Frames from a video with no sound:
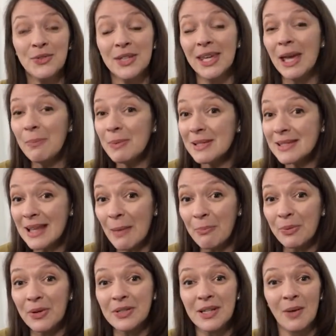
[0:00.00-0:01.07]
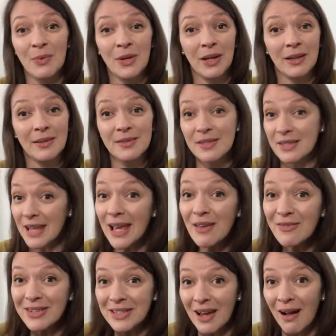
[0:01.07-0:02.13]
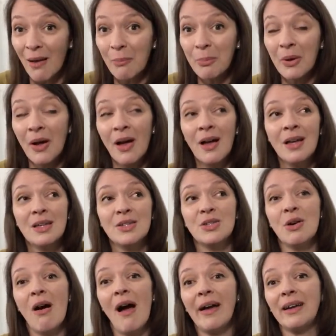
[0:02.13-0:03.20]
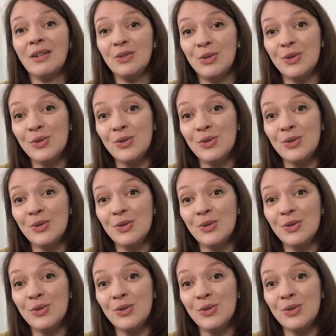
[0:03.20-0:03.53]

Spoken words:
keep it separate. I want to save it up so I can do